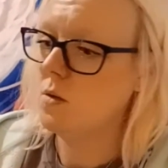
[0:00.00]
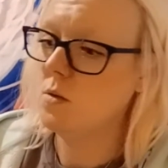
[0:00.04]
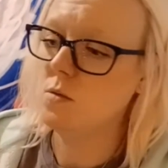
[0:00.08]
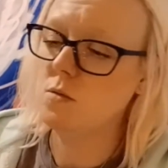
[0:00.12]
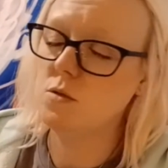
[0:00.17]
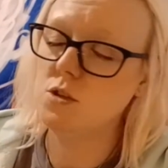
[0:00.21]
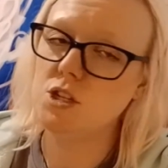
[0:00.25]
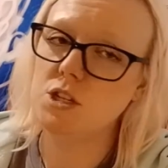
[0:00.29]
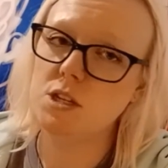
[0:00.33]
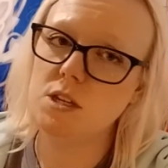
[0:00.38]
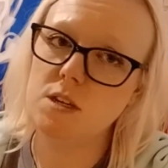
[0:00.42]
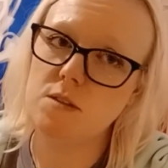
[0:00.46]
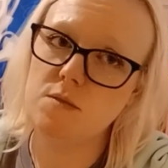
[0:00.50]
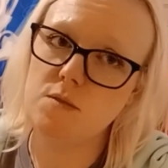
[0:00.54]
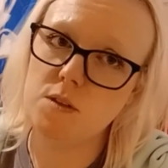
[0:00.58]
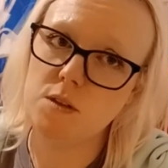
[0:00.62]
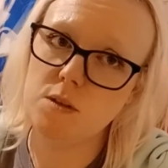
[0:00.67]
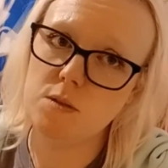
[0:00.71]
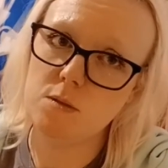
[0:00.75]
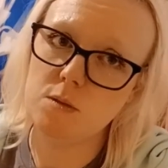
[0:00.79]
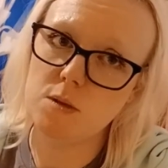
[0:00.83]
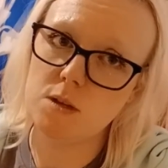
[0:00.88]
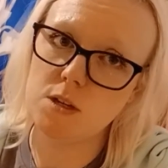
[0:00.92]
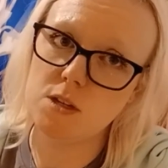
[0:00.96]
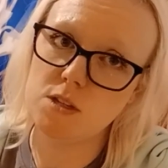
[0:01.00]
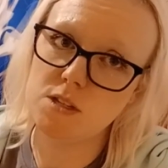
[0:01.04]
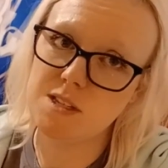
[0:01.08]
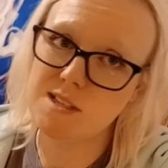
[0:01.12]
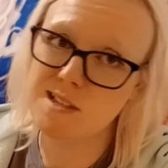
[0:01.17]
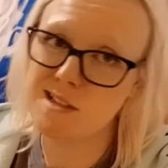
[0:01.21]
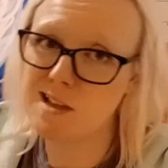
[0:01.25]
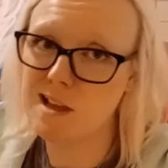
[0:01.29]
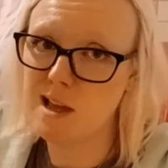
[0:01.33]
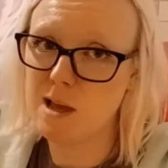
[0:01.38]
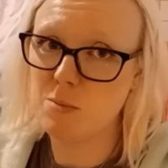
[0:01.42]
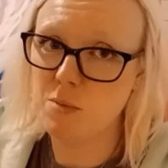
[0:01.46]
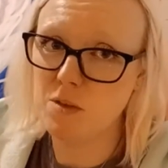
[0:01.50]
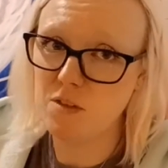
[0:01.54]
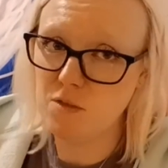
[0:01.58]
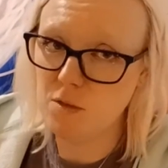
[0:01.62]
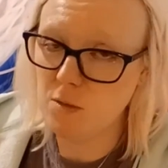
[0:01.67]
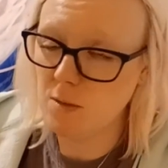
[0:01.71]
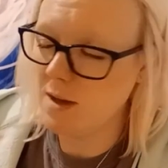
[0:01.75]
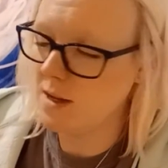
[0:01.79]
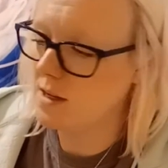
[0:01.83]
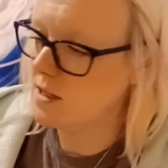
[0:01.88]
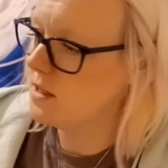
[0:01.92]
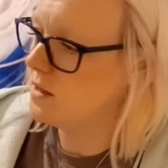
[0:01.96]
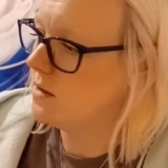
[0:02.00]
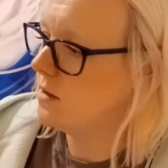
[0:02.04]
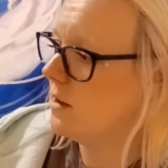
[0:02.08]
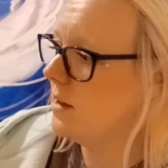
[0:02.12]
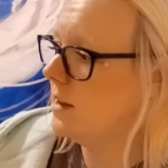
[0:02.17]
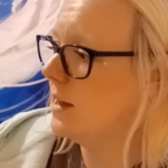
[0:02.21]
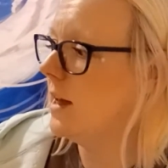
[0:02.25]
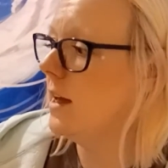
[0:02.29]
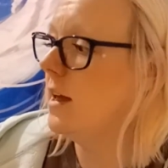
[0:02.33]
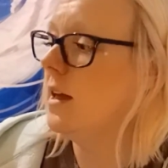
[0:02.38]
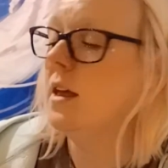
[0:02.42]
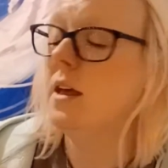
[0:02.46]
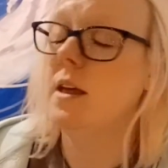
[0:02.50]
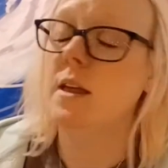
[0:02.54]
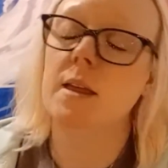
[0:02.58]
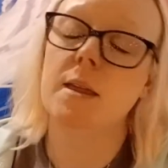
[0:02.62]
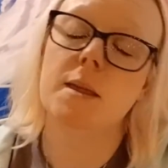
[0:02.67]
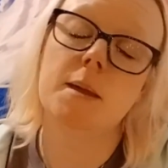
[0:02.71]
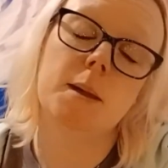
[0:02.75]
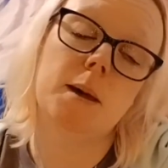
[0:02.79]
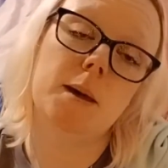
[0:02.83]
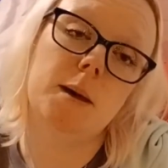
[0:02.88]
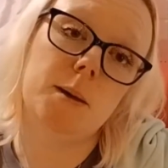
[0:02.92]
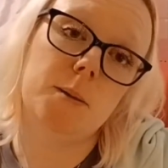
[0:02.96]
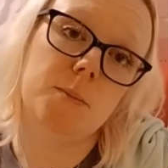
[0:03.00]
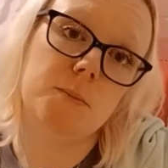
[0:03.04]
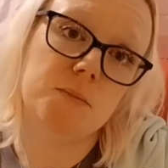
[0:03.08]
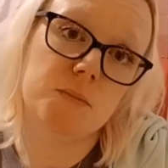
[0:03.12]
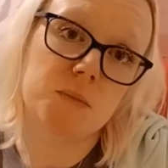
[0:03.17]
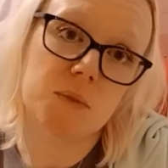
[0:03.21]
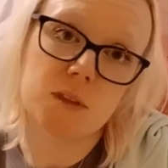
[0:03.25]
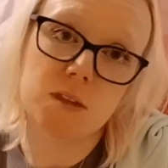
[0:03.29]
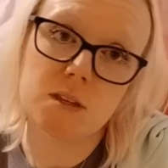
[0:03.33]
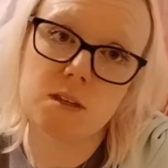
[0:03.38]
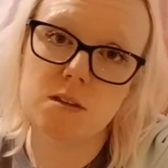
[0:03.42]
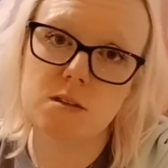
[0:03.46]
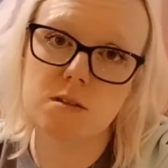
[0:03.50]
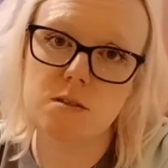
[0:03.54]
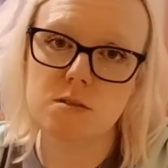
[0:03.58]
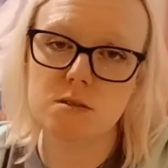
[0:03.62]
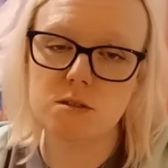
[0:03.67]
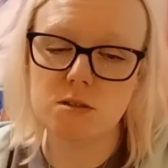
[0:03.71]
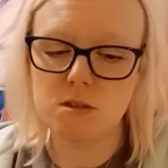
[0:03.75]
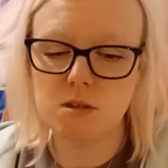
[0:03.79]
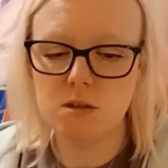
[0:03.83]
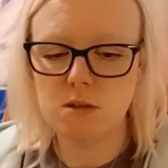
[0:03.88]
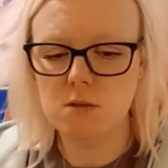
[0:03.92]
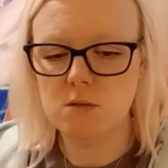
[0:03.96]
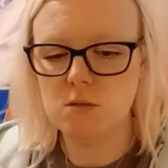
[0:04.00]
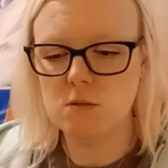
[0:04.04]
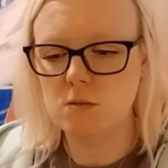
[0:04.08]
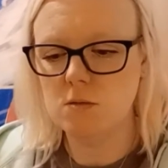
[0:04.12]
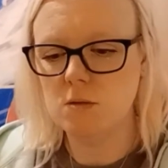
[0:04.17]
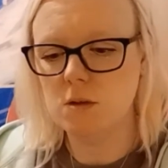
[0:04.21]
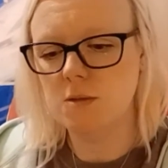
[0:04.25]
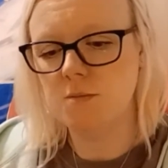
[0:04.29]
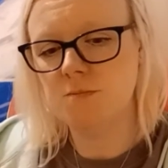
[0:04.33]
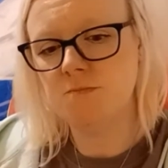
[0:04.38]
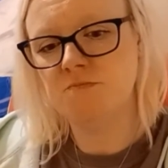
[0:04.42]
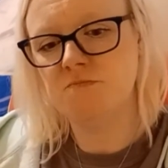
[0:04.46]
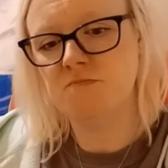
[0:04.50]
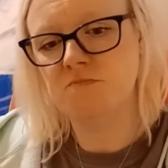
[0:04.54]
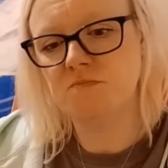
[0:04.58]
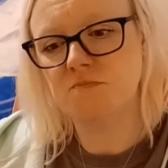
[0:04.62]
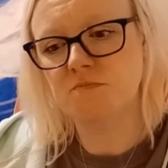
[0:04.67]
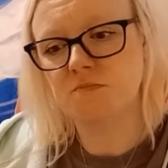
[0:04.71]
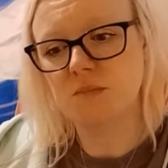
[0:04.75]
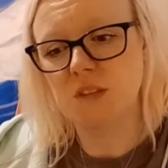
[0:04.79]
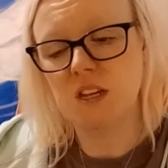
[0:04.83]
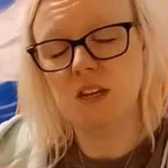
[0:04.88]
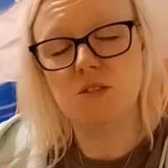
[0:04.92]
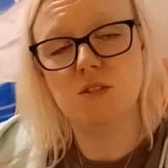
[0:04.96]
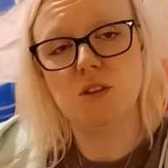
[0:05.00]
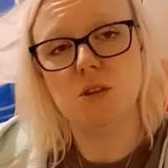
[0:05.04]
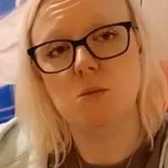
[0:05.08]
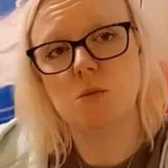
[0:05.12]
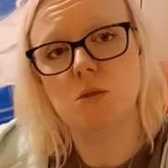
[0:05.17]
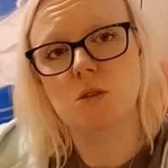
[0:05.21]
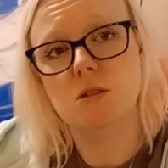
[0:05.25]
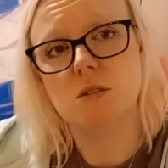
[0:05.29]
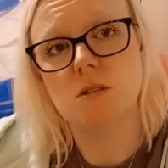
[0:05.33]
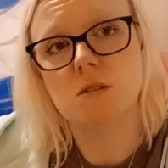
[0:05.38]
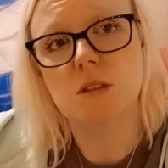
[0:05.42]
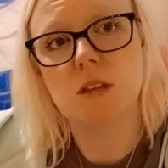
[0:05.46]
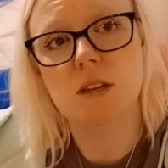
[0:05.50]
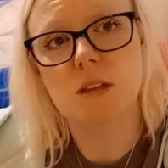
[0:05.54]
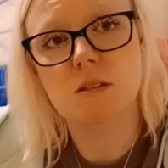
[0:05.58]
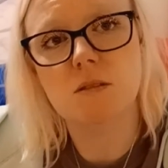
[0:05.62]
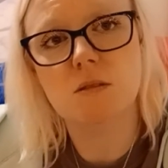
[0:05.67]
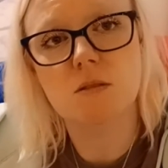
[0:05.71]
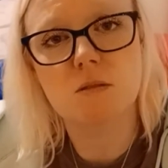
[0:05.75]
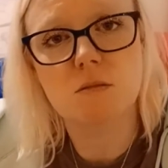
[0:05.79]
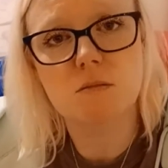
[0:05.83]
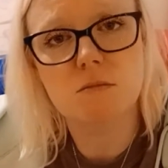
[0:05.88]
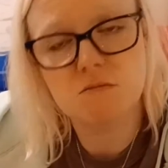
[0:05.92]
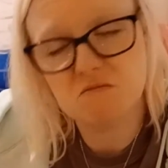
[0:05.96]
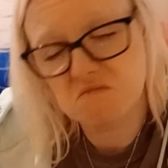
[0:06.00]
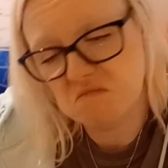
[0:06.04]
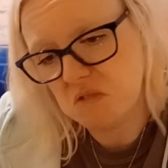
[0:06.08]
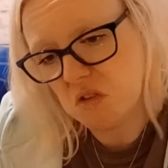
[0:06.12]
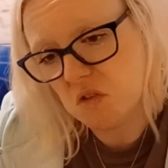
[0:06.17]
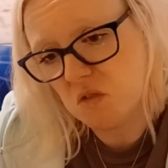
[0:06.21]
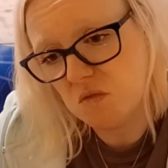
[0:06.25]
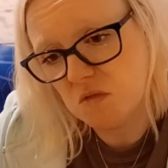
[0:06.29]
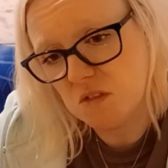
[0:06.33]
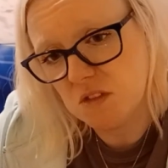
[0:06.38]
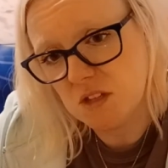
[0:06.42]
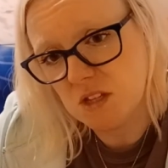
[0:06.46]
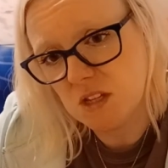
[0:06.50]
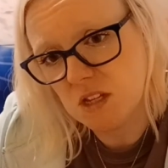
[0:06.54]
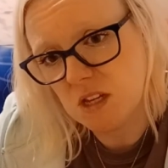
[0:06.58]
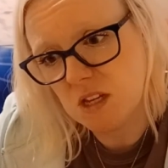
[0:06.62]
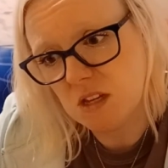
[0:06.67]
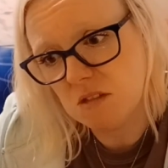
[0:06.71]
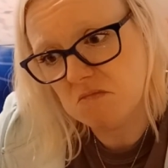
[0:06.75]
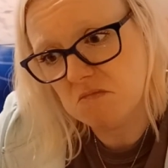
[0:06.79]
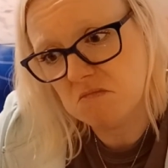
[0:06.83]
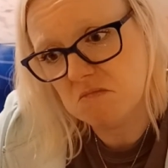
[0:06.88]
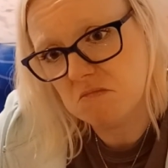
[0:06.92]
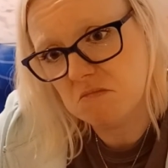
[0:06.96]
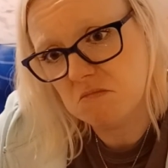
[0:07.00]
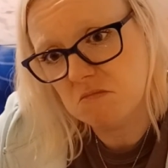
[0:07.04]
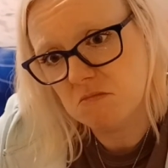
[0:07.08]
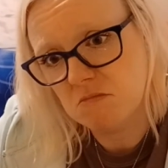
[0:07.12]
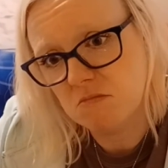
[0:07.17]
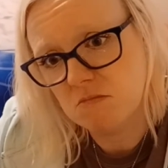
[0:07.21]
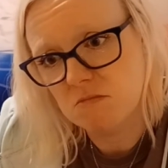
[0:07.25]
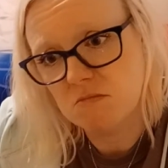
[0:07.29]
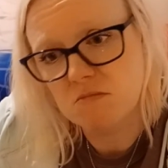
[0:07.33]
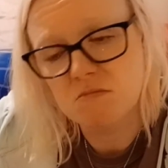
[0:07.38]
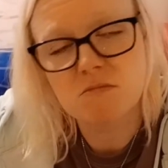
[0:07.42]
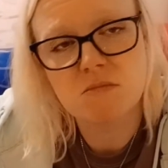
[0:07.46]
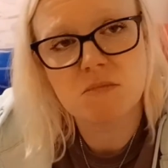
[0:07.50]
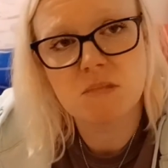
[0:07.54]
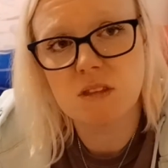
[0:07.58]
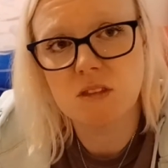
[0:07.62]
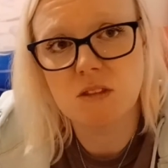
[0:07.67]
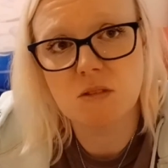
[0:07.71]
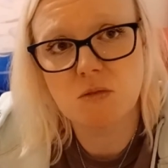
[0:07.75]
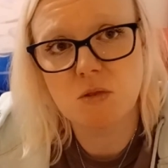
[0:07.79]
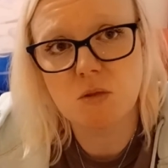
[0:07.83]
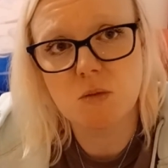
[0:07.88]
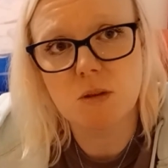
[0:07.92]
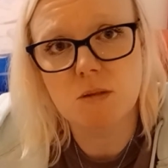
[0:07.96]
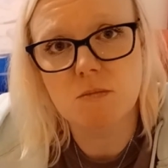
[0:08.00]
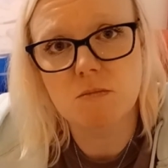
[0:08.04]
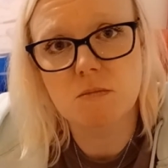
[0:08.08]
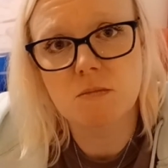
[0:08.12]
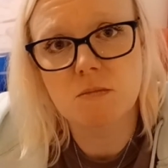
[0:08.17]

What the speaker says: would she give you a good slap if you acted like that? So if she would, then obviously don't do it.